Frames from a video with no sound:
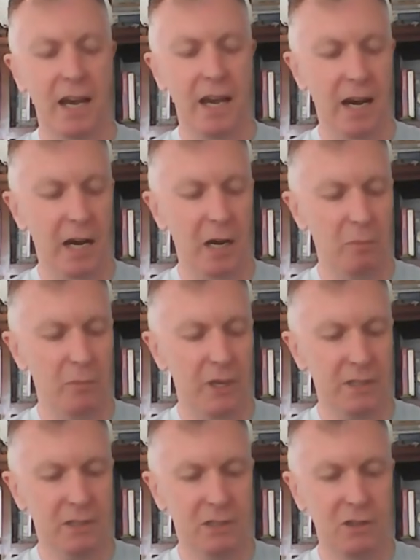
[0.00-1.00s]

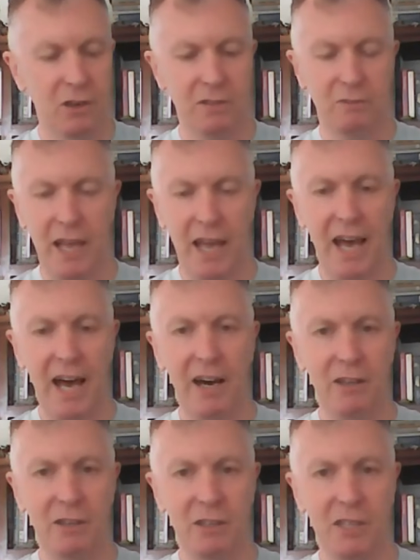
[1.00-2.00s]
It's not
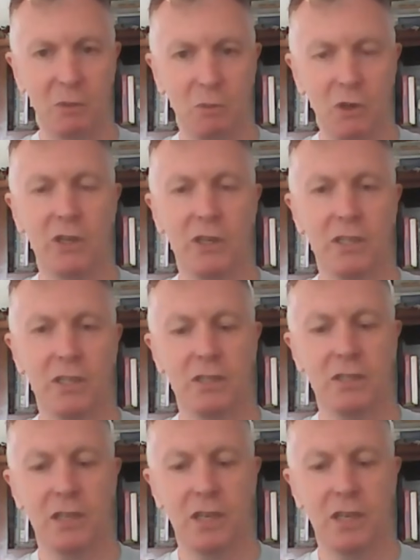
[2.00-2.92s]
how it works.